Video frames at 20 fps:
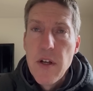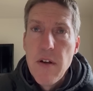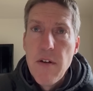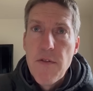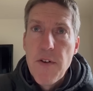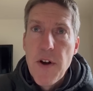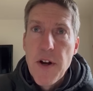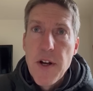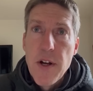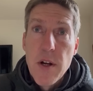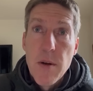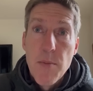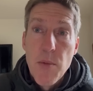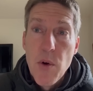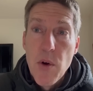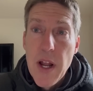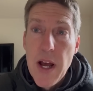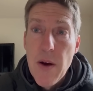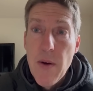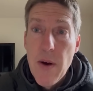threading the
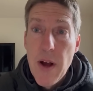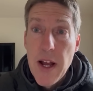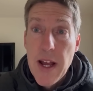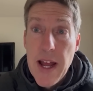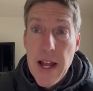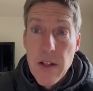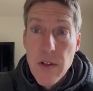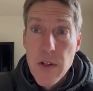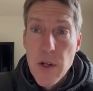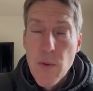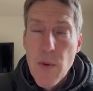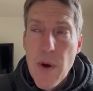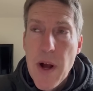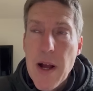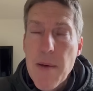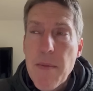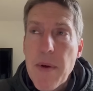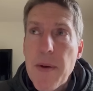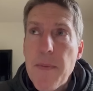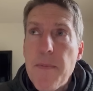ball out against the
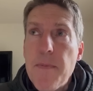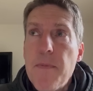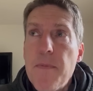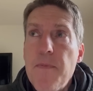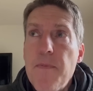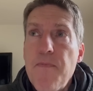white man.